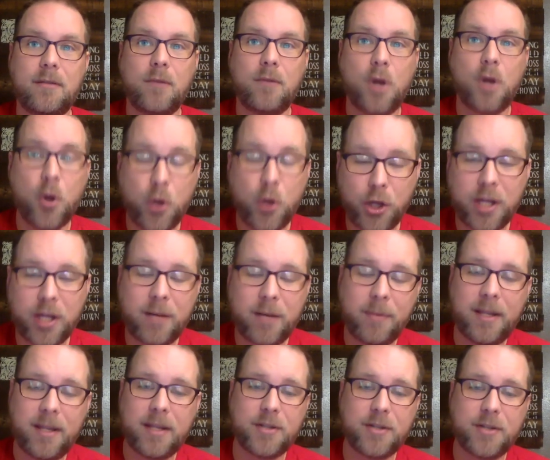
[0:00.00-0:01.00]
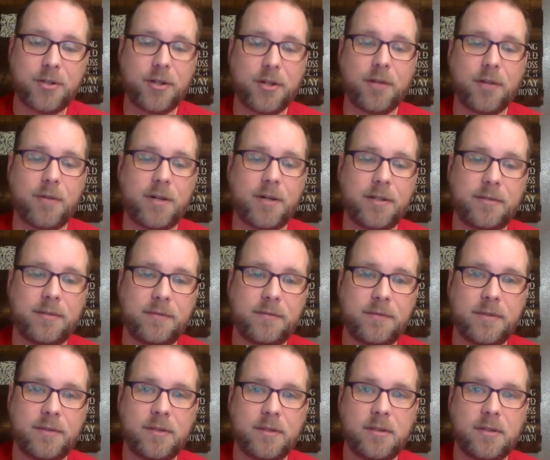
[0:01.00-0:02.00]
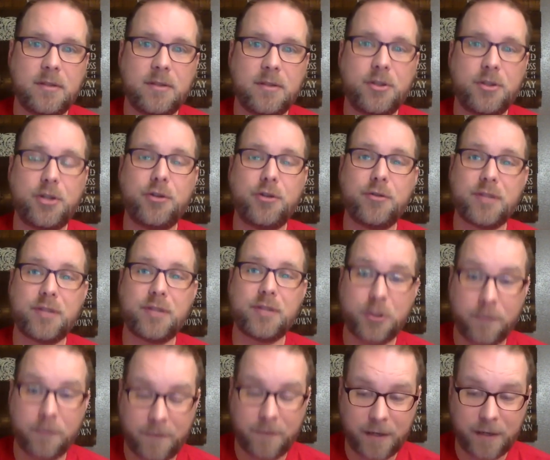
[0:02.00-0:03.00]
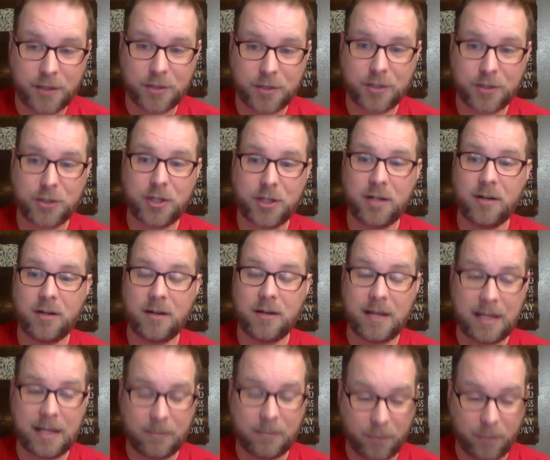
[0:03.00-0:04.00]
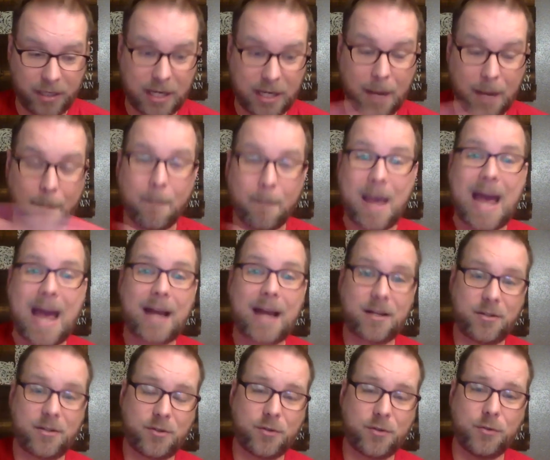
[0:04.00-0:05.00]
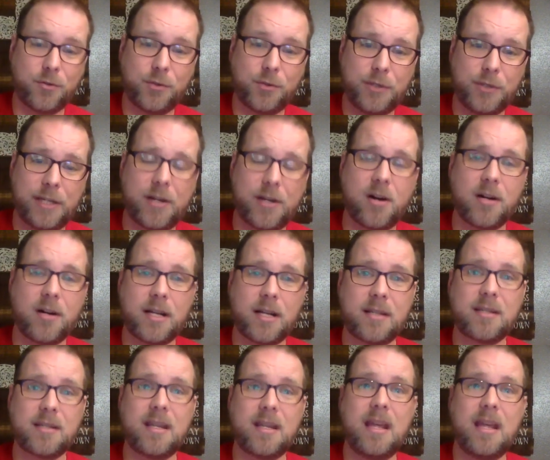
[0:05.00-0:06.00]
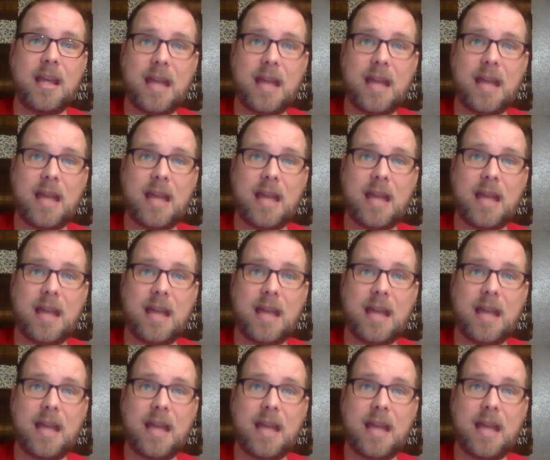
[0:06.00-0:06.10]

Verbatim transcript: Who are you going to be as you go on? Juniors, as you finish this year and we come back to school in August